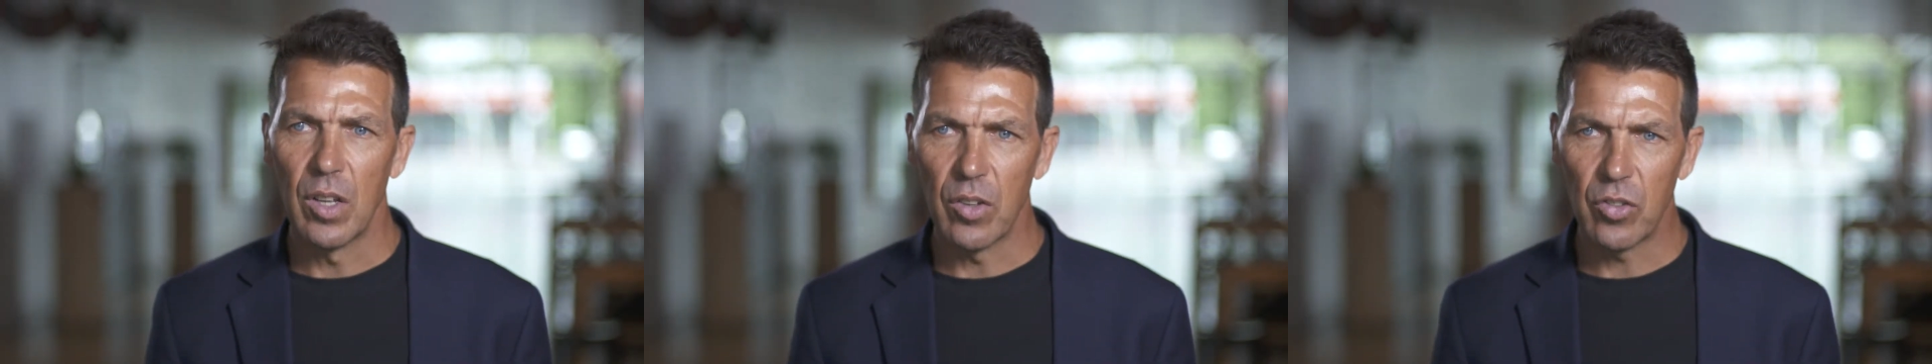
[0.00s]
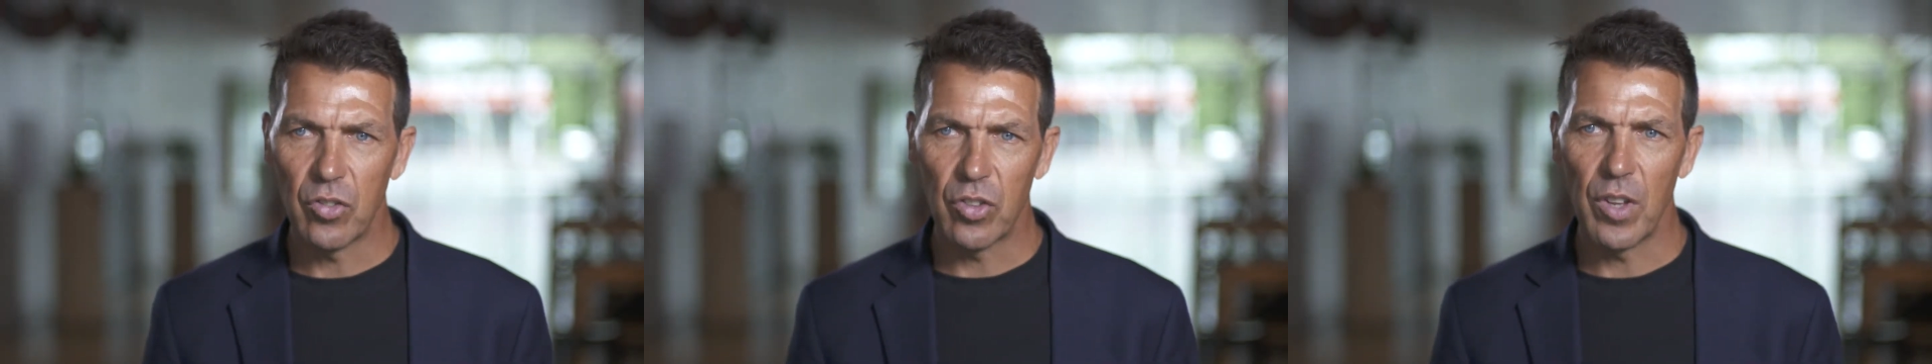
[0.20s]

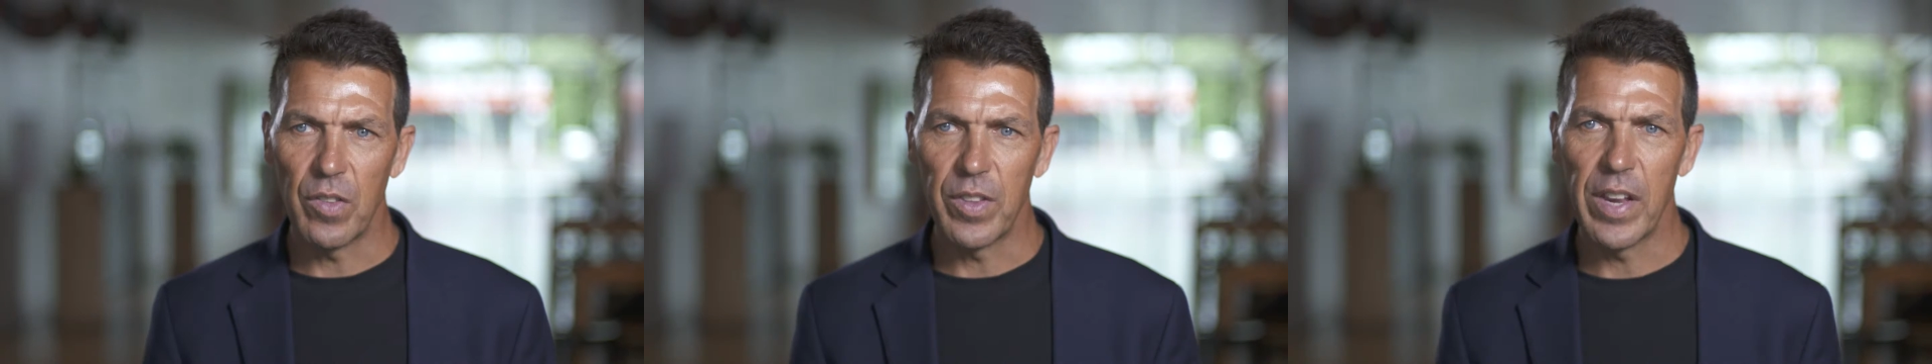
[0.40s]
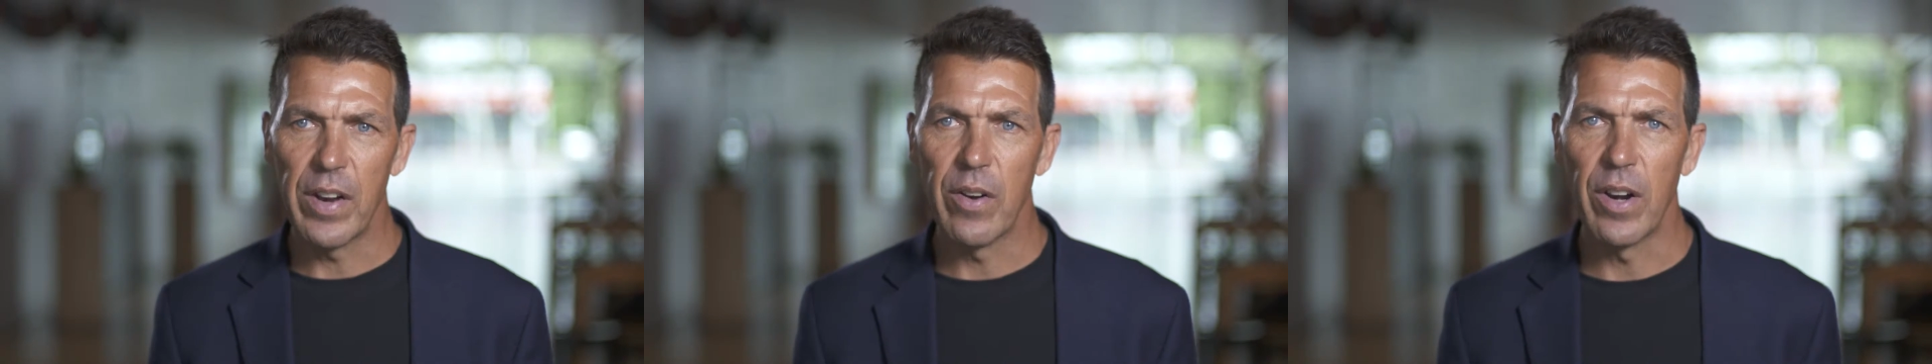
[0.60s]

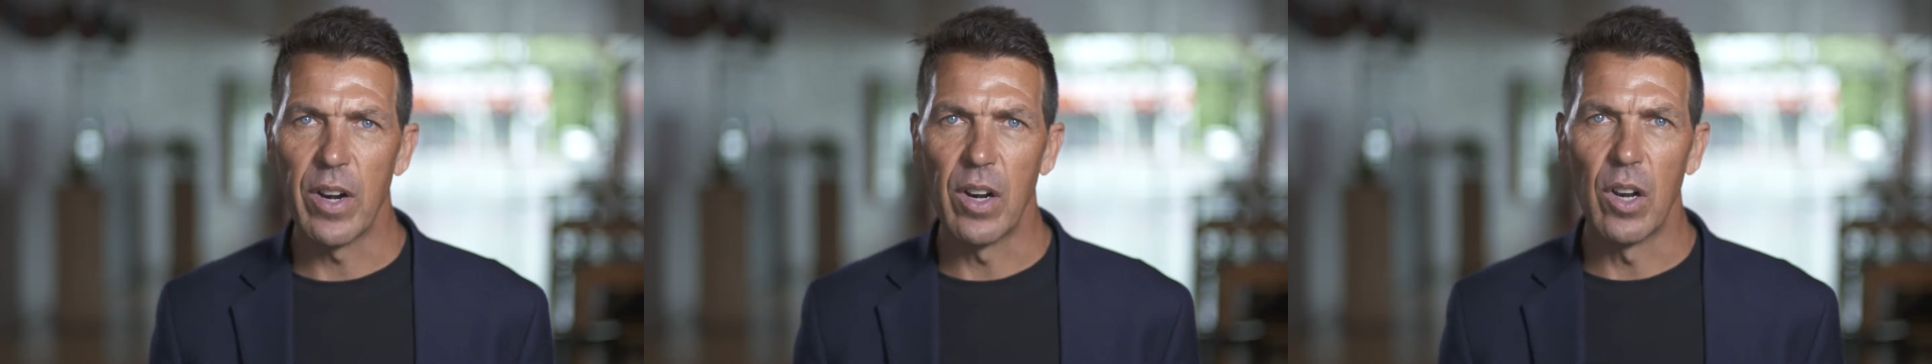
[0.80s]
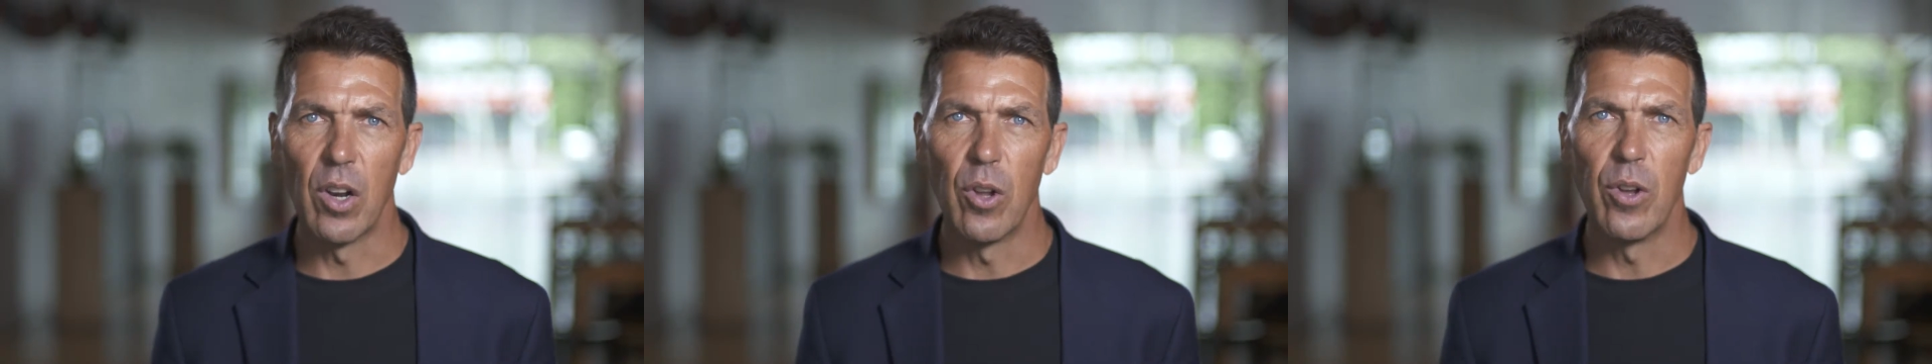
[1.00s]
sit there and